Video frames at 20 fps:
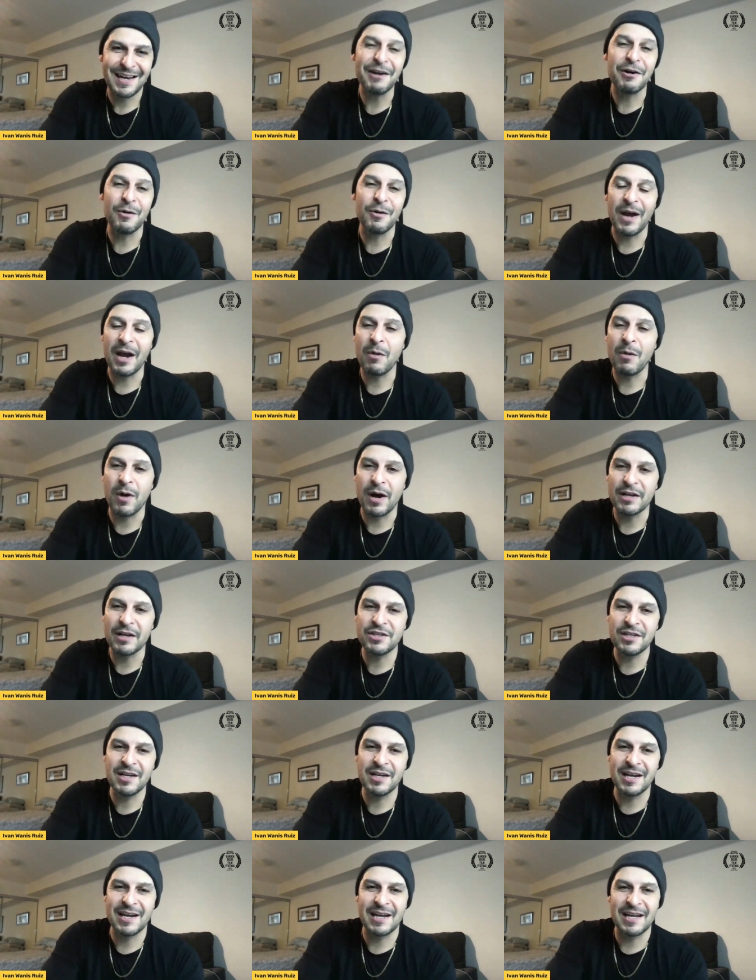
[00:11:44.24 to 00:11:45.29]
I don't know. I
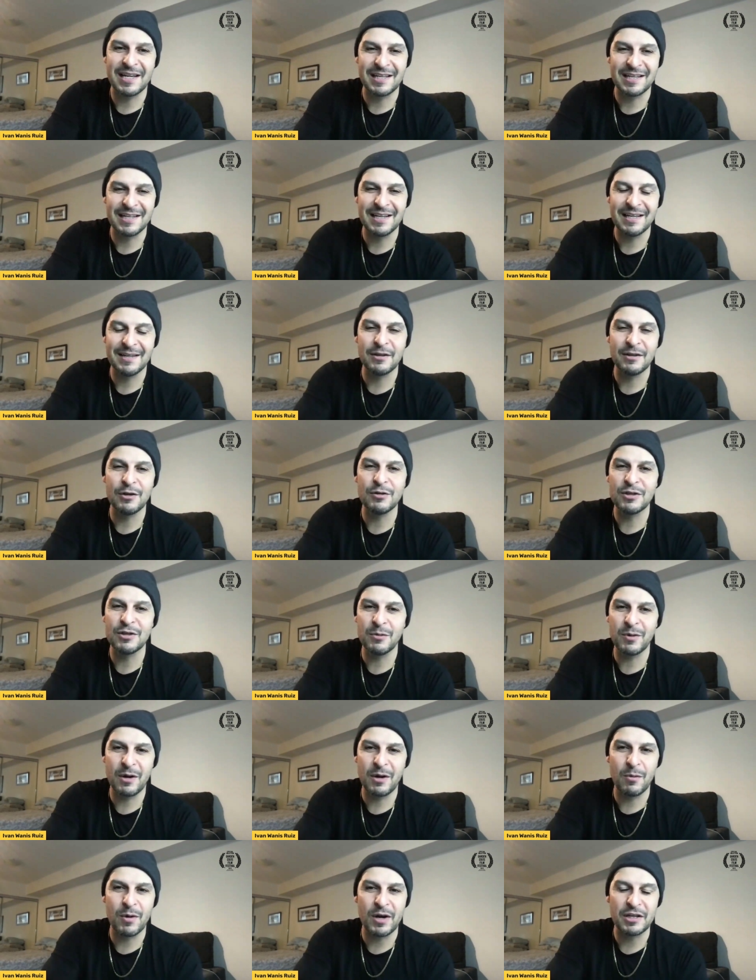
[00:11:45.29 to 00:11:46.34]
watch it and I can
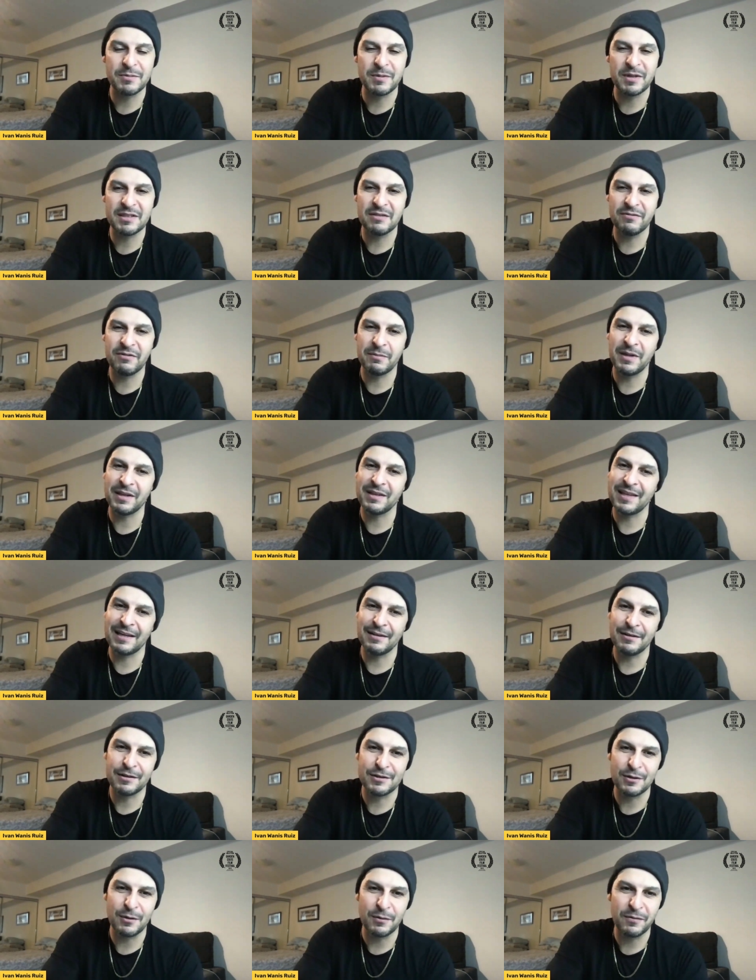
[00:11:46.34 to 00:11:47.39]
usually when I watch myself, I'm like, that
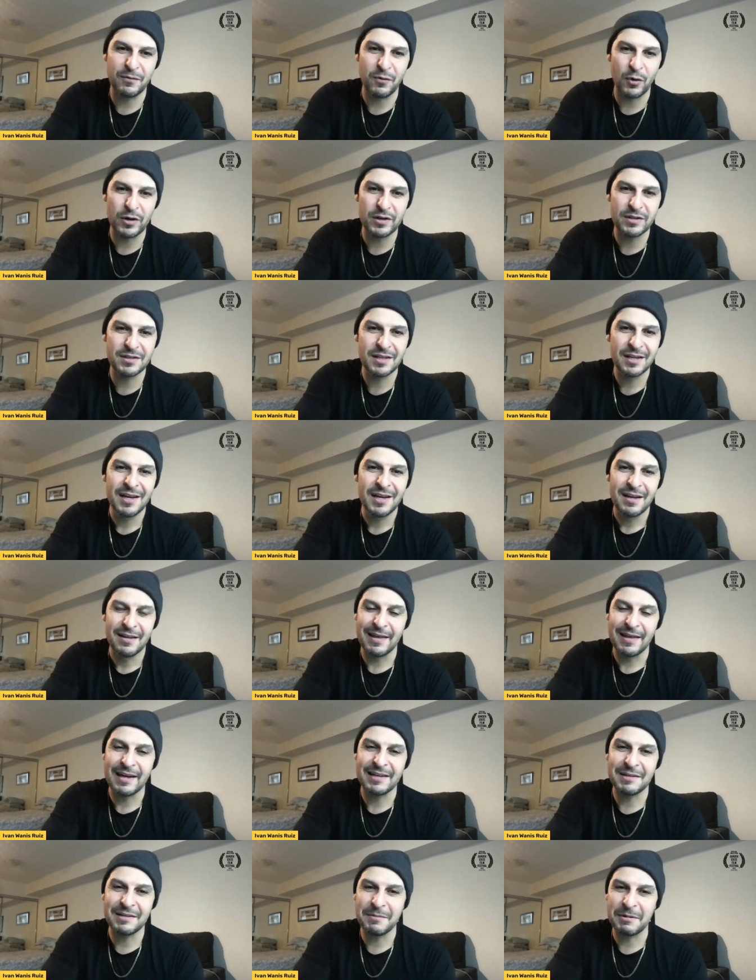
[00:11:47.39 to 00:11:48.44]
looks so forced.
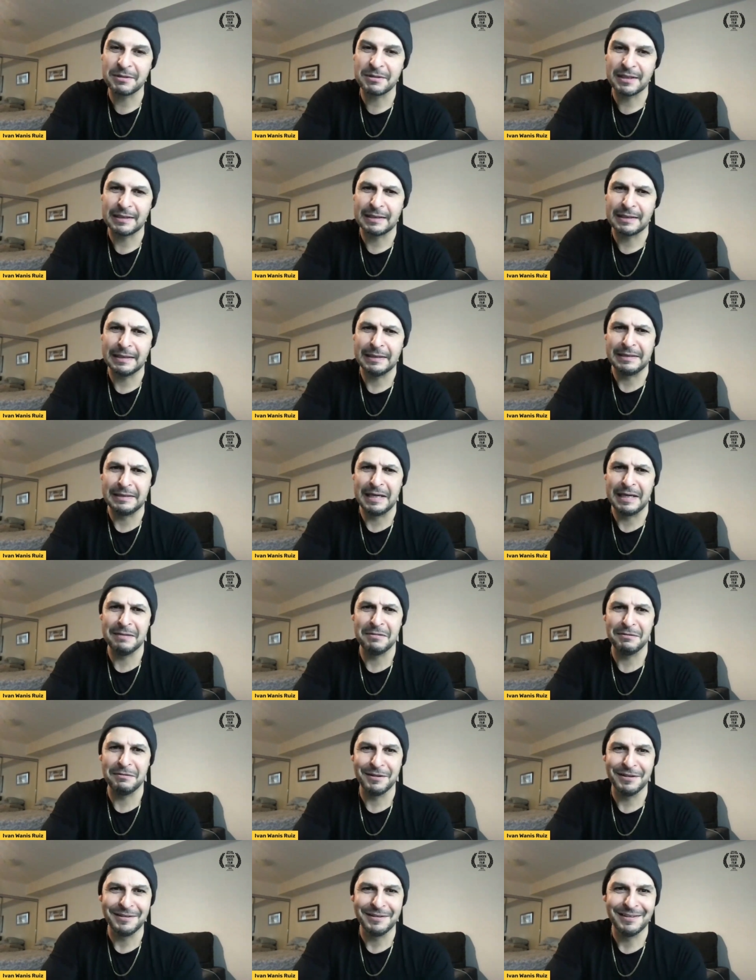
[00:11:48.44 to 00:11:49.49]
That time I was like, God damn,
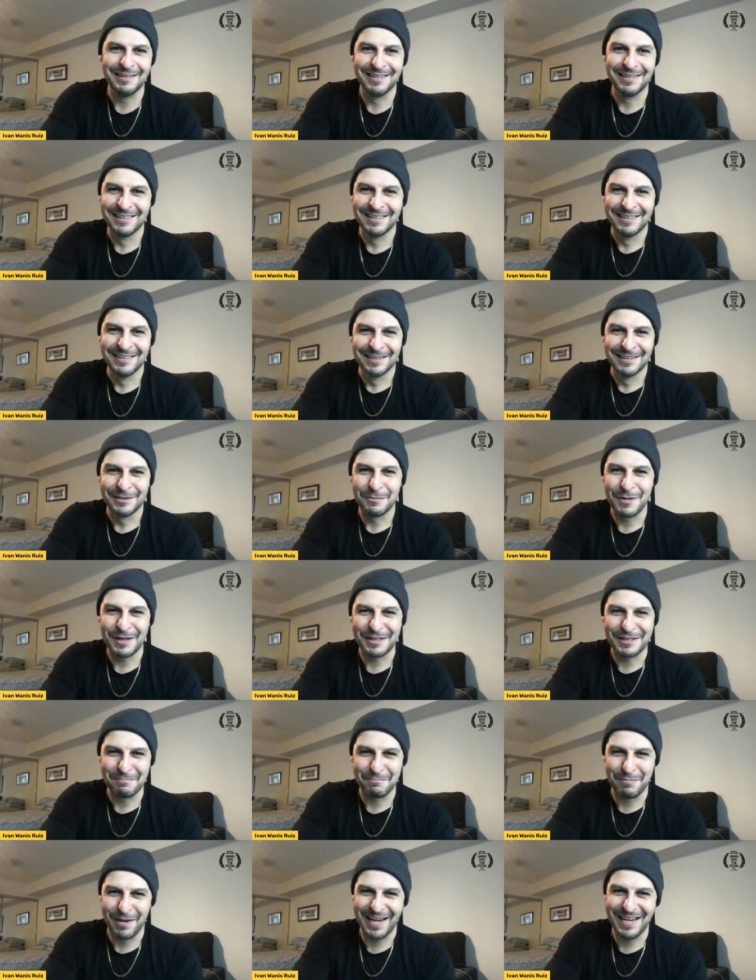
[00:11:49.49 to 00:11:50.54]
Yvonne, you
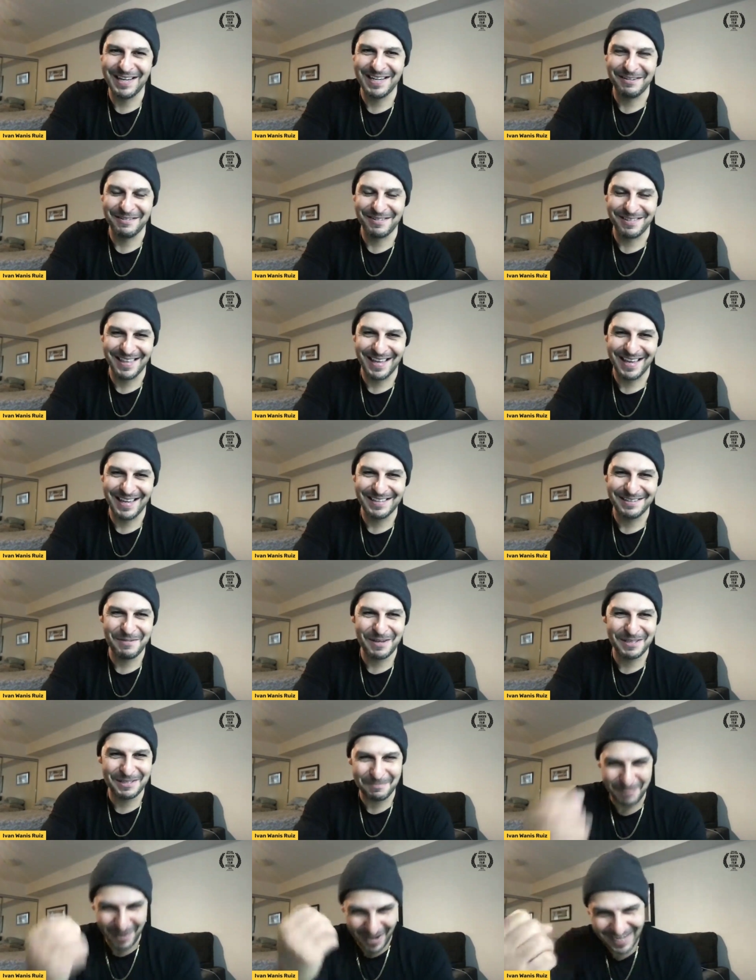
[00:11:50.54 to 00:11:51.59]
brought some pain out in that. You
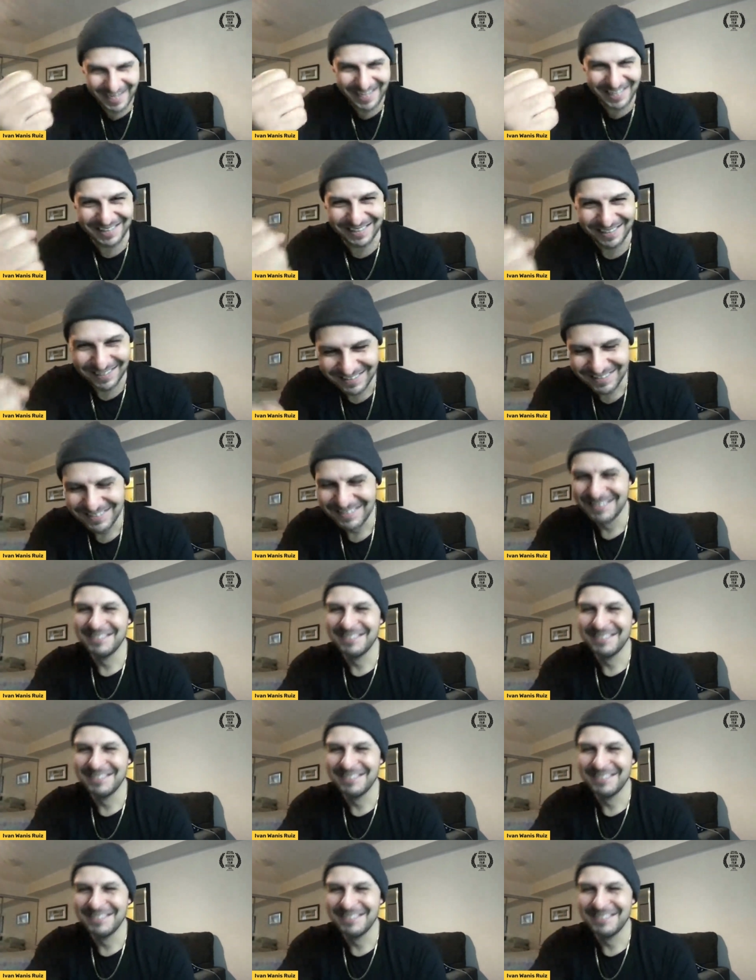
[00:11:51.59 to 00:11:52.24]
brought some pain.